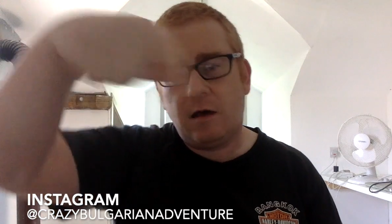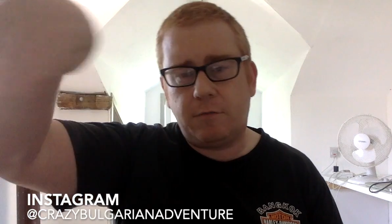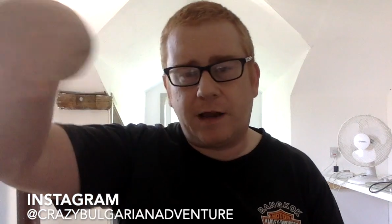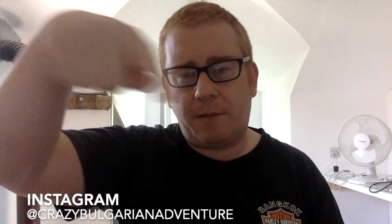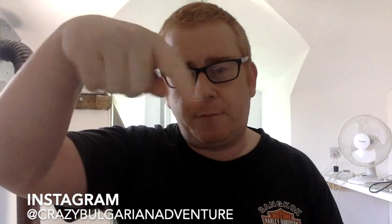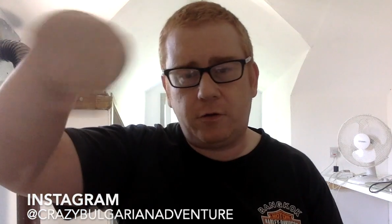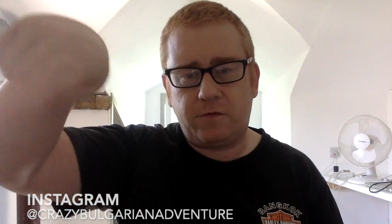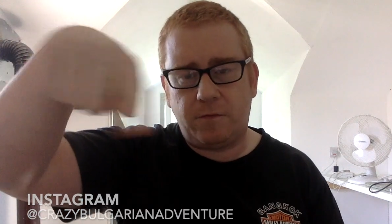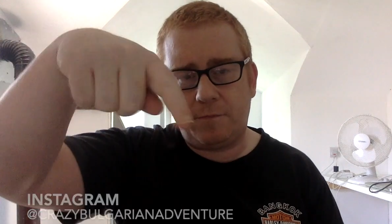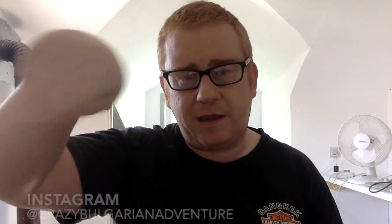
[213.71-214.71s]
but I'll put
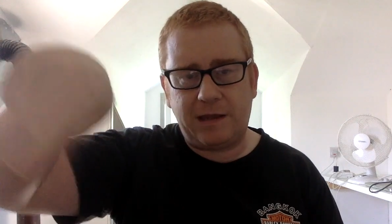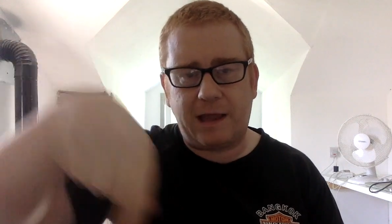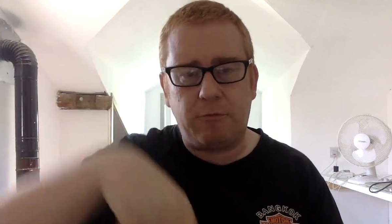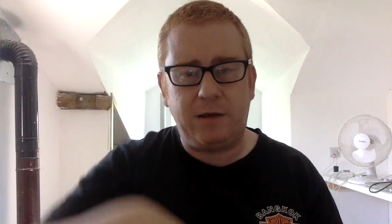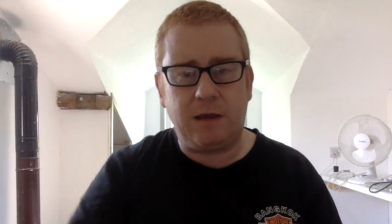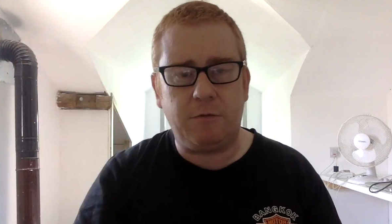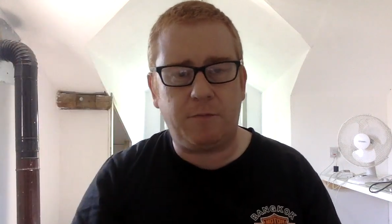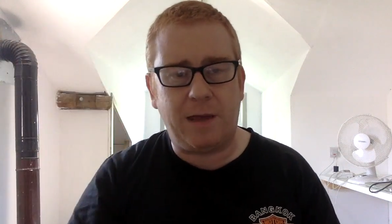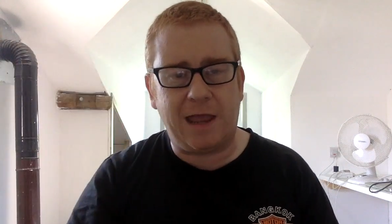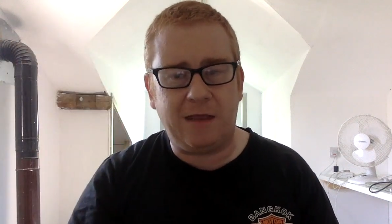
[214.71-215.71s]
something down here
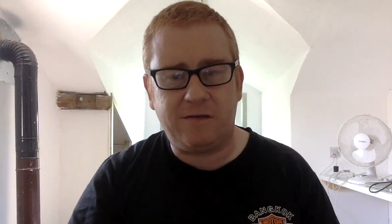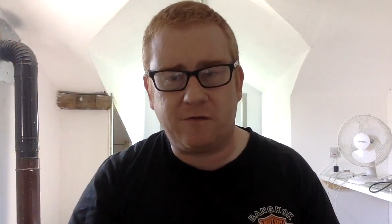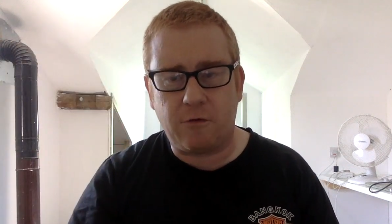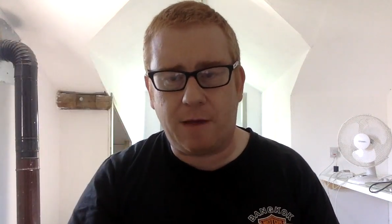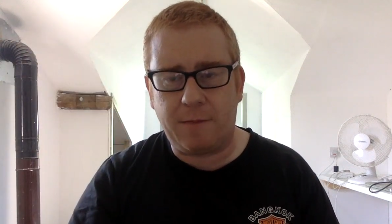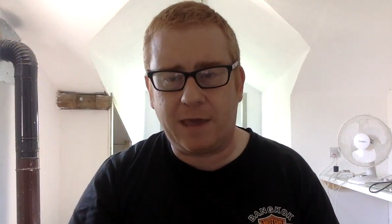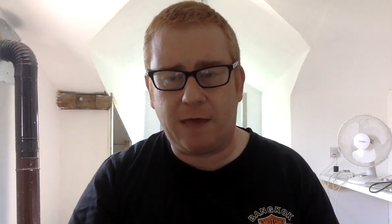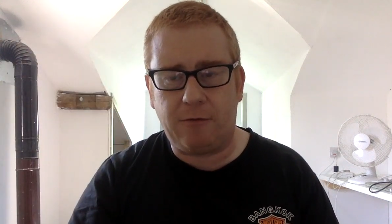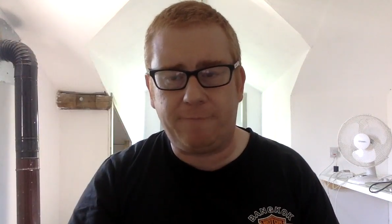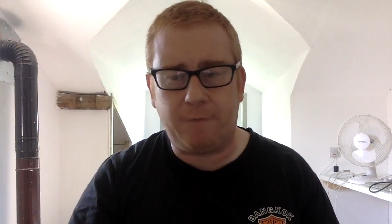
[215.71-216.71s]
with my Instagram
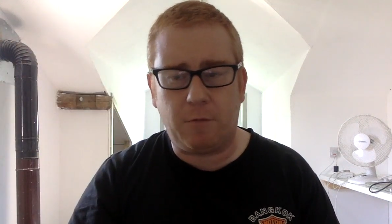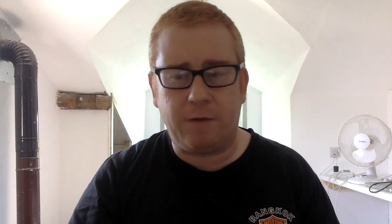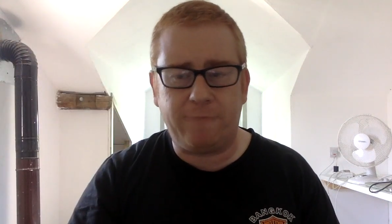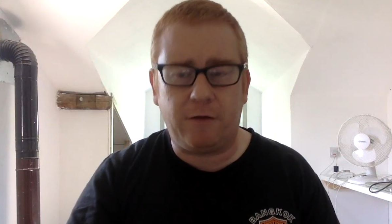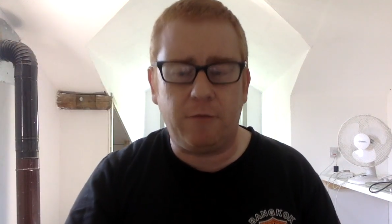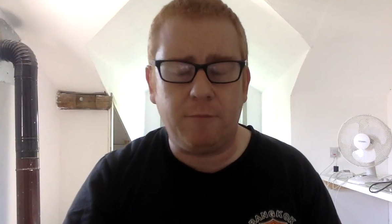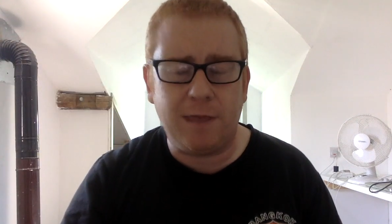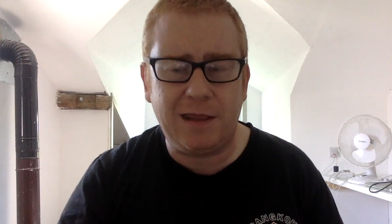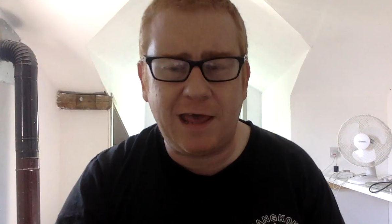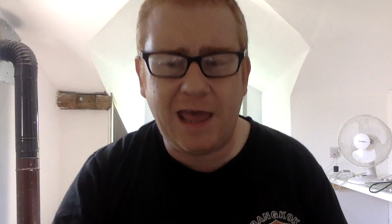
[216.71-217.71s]
account if you want to follow
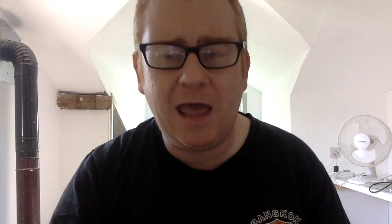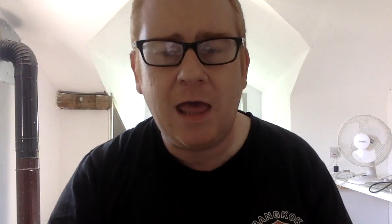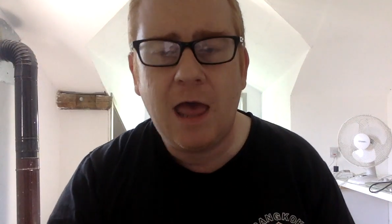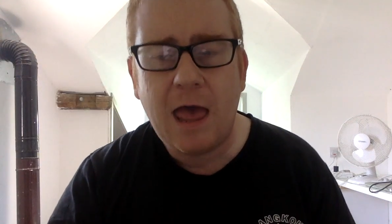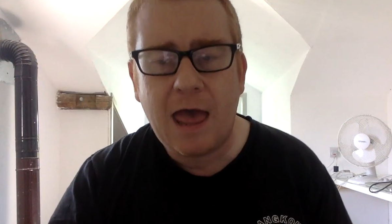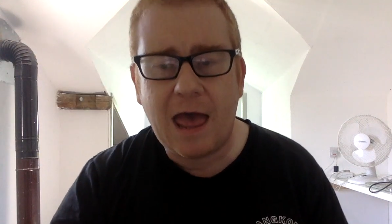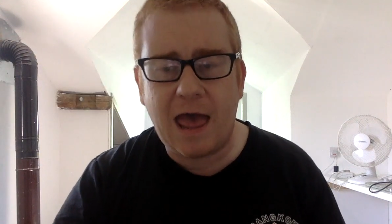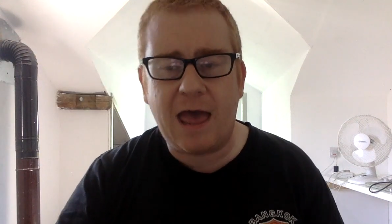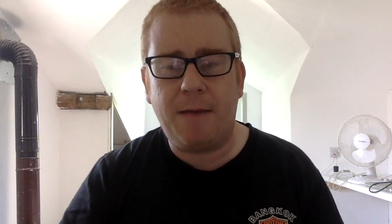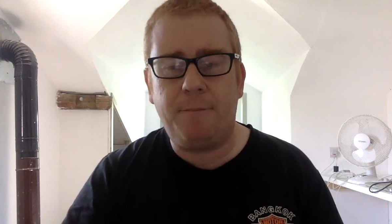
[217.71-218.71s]
me there.
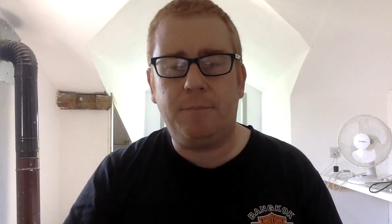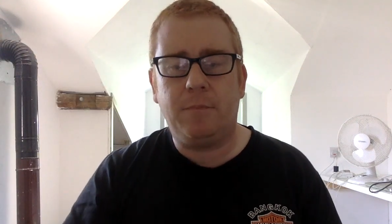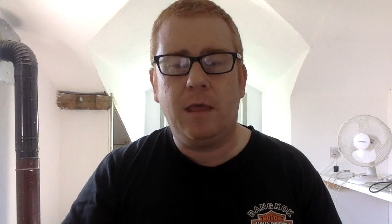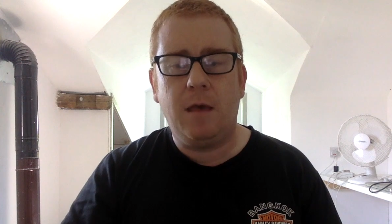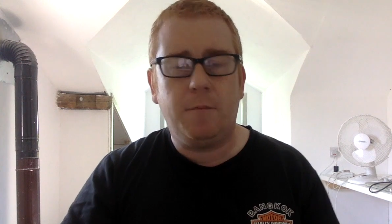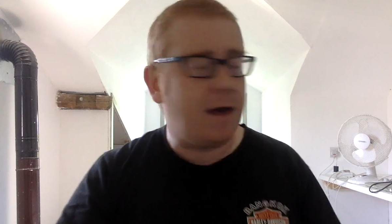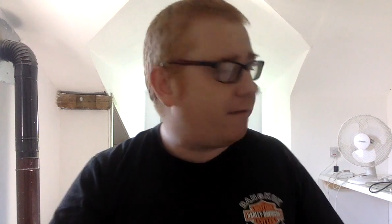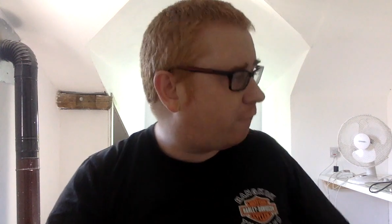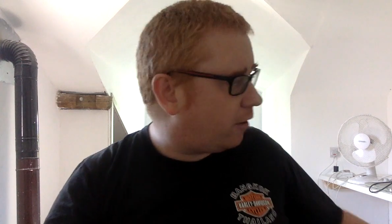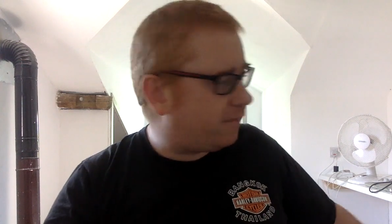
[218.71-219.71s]
But
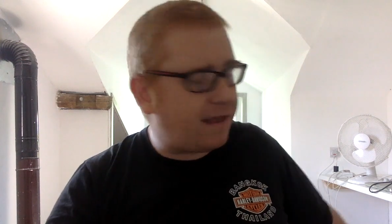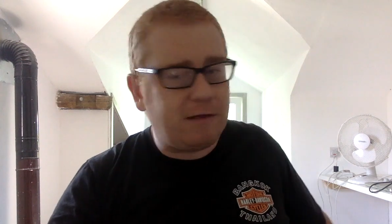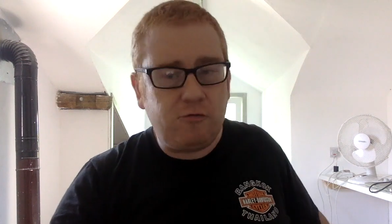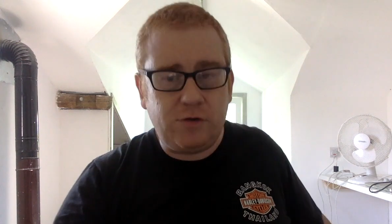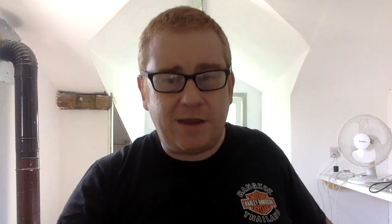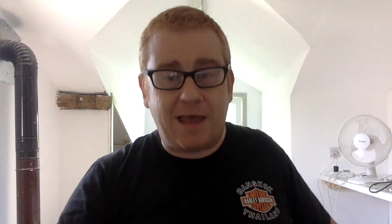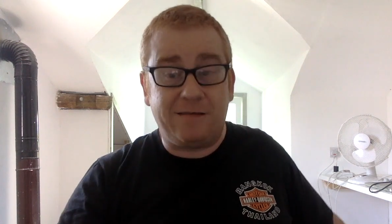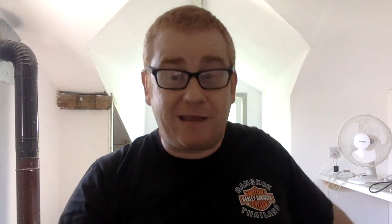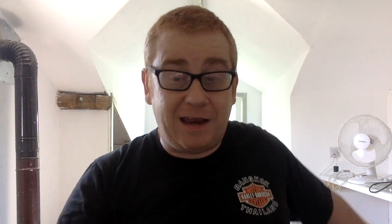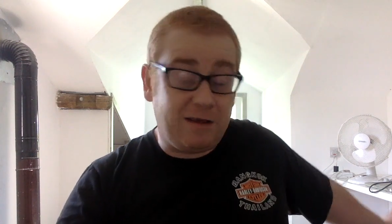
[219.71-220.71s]
I've got a secondary
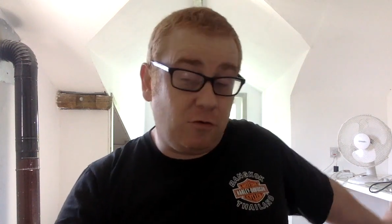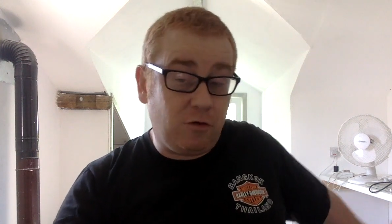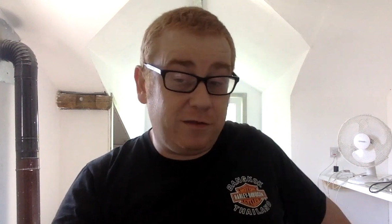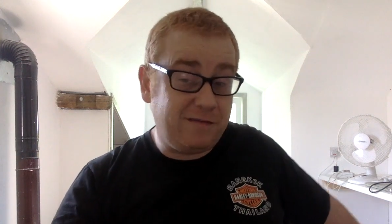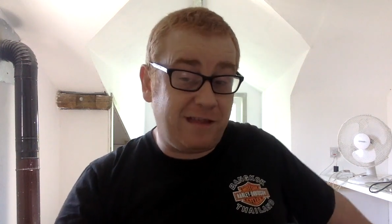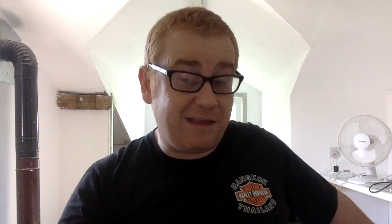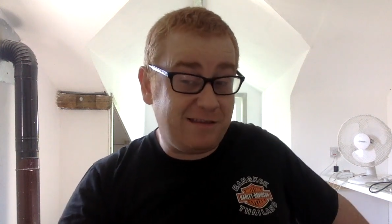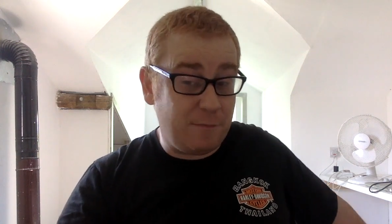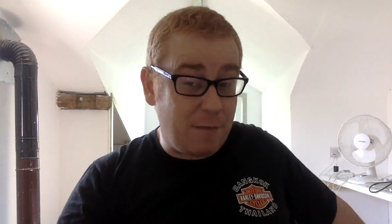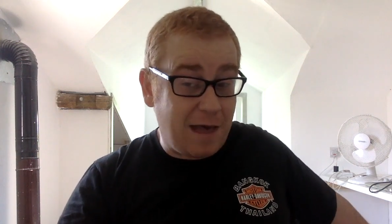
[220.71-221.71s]
desk, and I call this
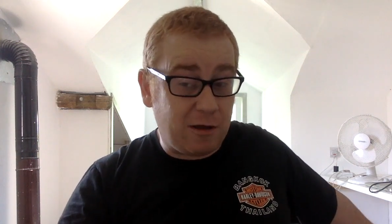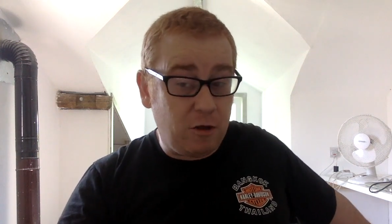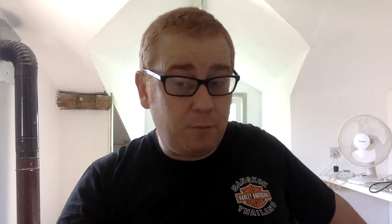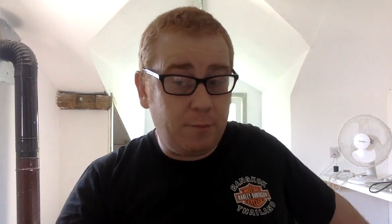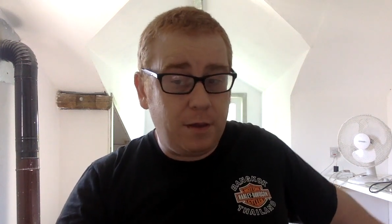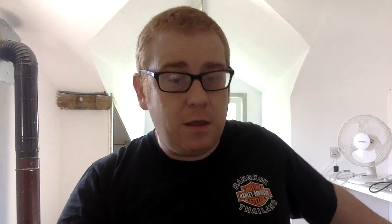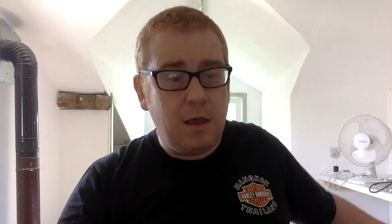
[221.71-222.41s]
desk the backup.